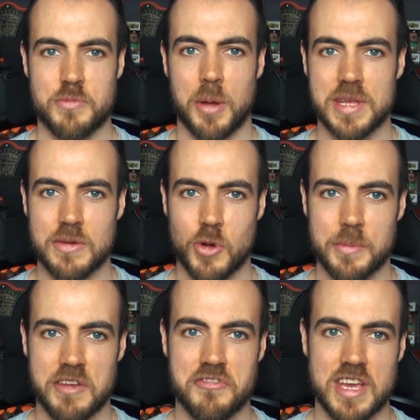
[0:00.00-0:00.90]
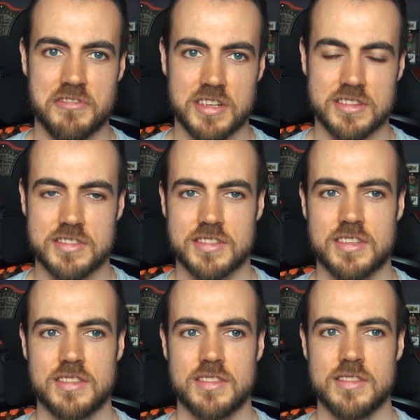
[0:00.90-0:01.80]
Probably one of my favorite,
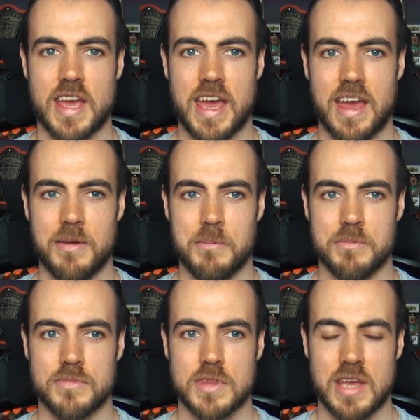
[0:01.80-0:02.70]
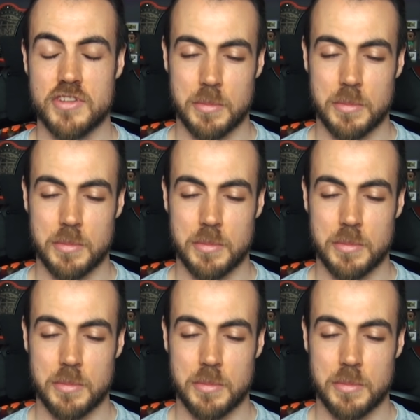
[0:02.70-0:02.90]
if